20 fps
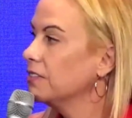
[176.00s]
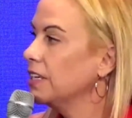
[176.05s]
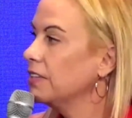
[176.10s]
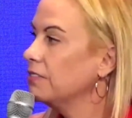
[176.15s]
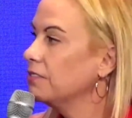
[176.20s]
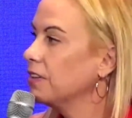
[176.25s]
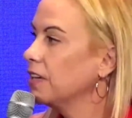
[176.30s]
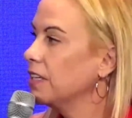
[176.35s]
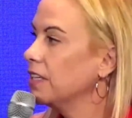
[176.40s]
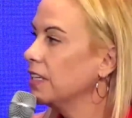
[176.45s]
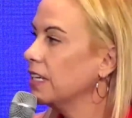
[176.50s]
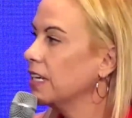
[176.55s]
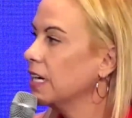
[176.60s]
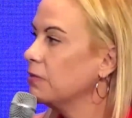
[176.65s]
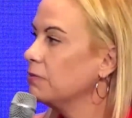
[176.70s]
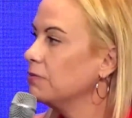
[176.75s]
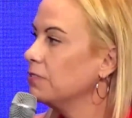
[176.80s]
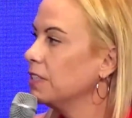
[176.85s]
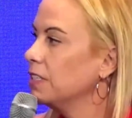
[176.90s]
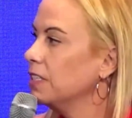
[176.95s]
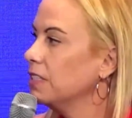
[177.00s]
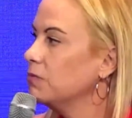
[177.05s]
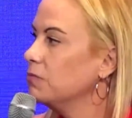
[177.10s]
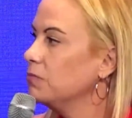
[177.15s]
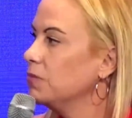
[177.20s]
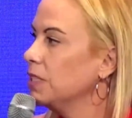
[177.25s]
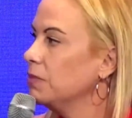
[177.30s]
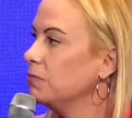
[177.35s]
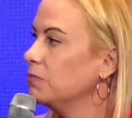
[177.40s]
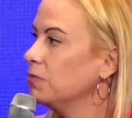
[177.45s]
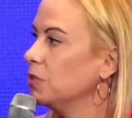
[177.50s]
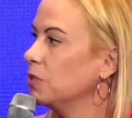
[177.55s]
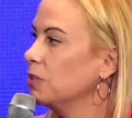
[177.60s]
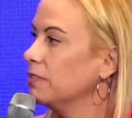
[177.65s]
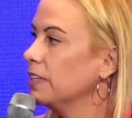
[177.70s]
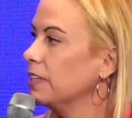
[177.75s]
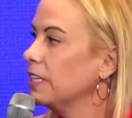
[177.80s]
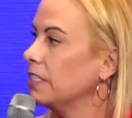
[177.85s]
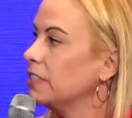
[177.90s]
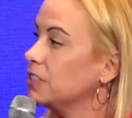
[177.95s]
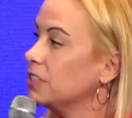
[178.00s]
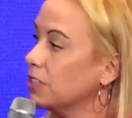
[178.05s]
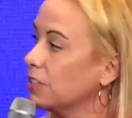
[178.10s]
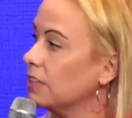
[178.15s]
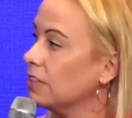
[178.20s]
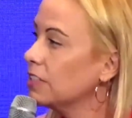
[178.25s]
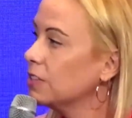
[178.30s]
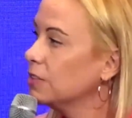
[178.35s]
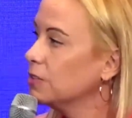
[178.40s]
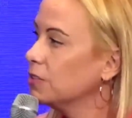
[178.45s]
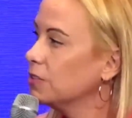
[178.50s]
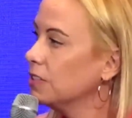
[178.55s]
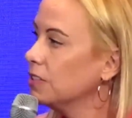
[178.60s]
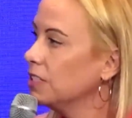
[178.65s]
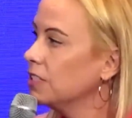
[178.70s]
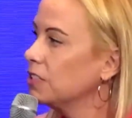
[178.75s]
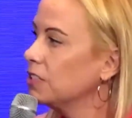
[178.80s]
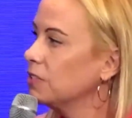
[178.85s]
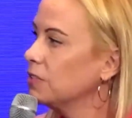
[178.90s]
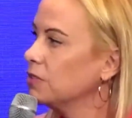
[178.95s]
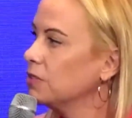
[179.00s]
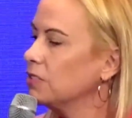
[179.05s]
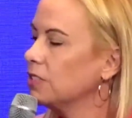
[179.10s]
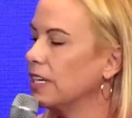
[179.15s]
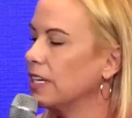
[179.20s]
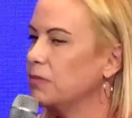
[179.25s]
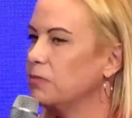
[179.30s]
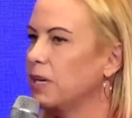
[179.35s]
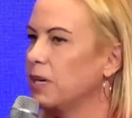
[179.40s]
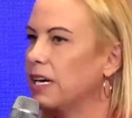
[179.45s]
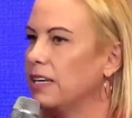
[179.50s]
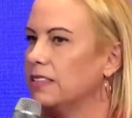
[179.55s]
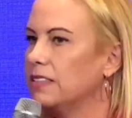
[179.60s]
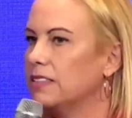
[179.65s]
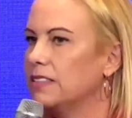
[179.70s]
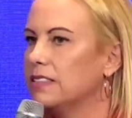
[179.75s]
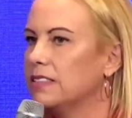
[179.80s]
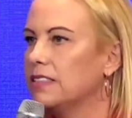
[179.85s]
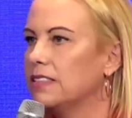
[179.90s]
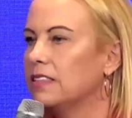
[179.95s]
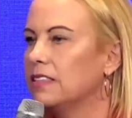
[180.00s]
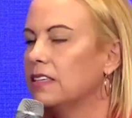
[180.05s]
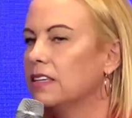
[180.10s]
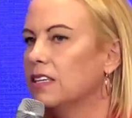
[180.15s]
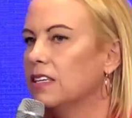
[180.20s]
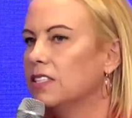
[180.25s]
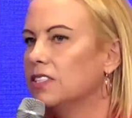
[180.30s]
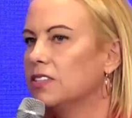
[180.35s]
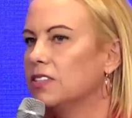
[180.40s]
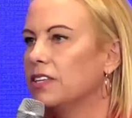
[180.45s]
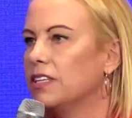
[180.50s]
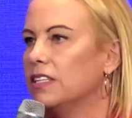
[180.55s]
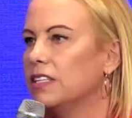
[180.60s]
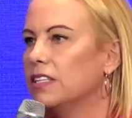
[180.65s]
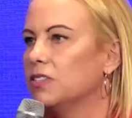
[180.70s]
and finding comfort in more of a historical, traditional trade partners. And so I think there's